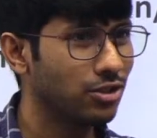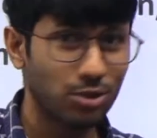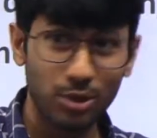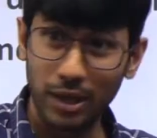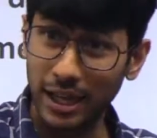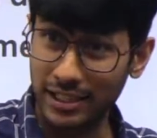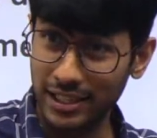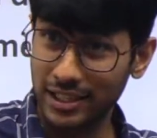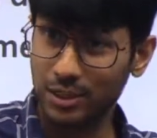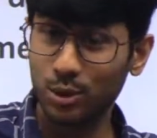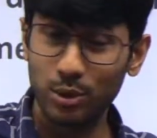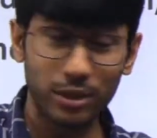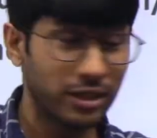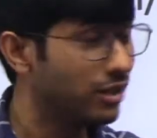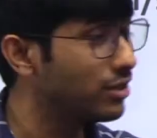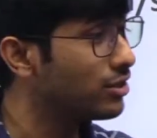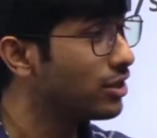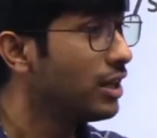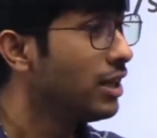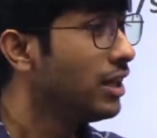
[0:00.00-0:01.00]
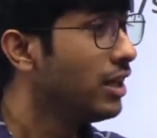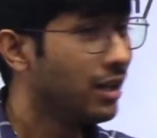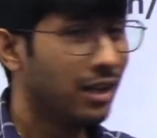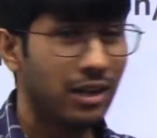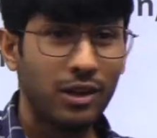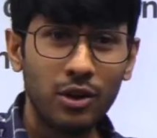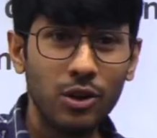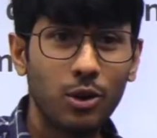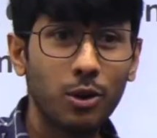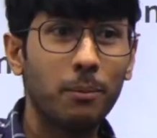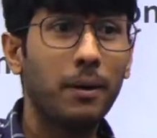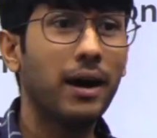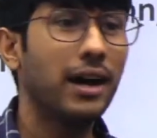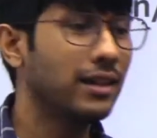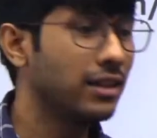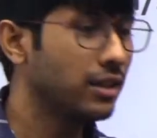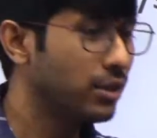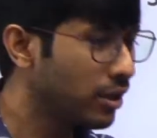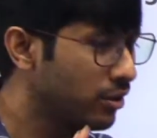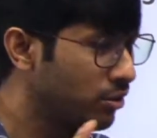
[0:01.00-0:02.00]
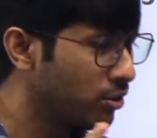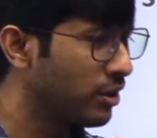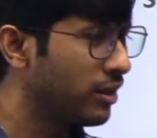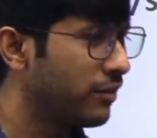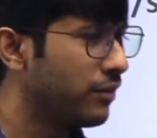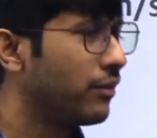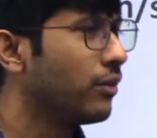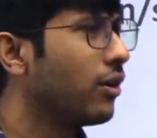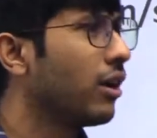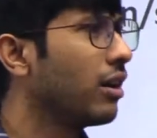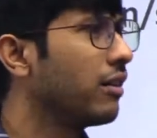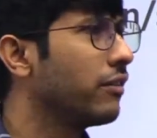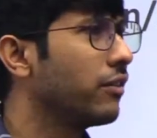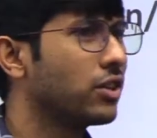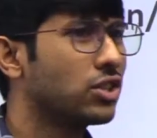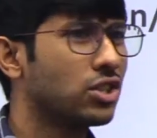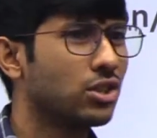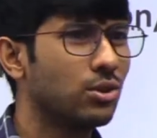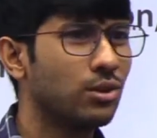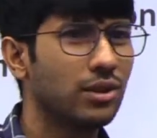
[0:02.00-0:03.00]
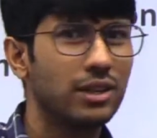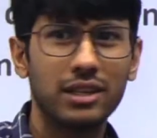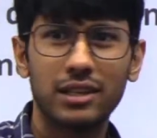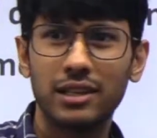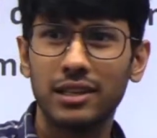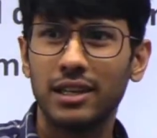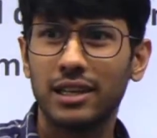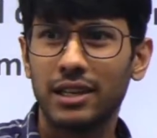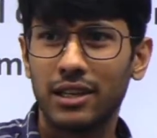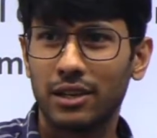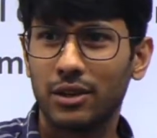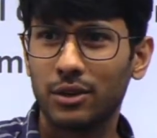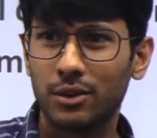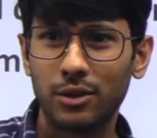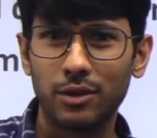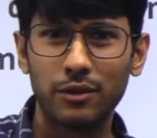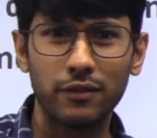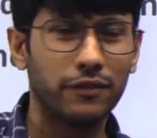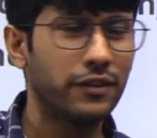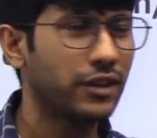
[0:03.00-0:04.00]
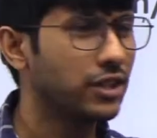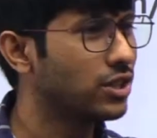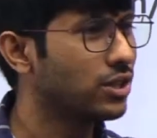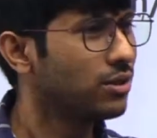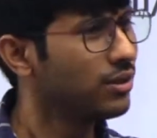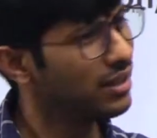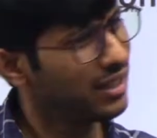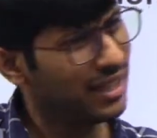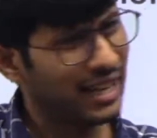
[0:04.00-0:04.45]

So as I told, there is no bar that you have to read non-fiction only, fiction only.